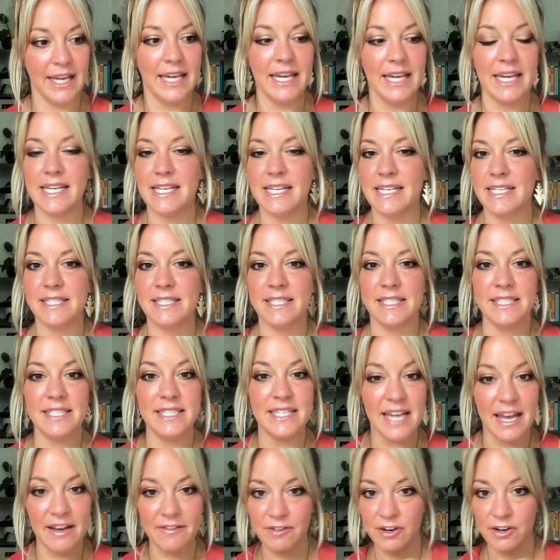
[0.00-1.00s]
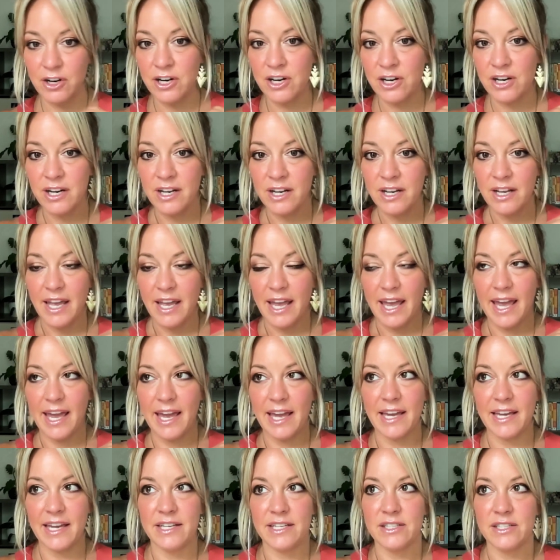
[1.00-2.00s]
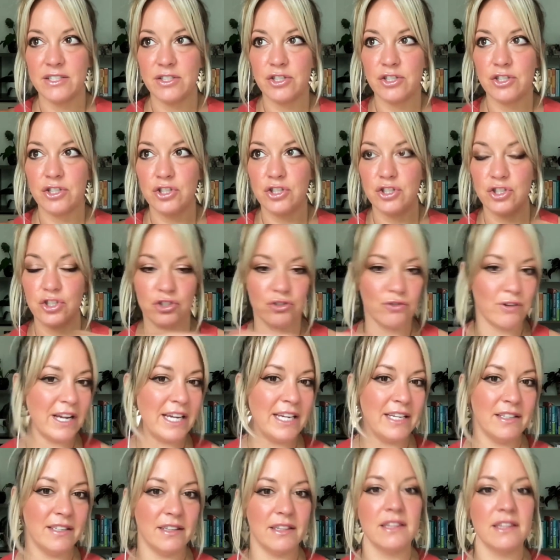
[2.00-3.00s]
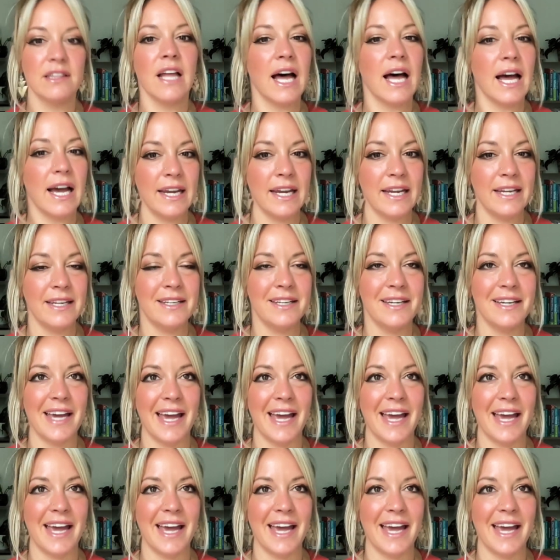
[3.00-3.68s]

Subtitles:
It is never a straight line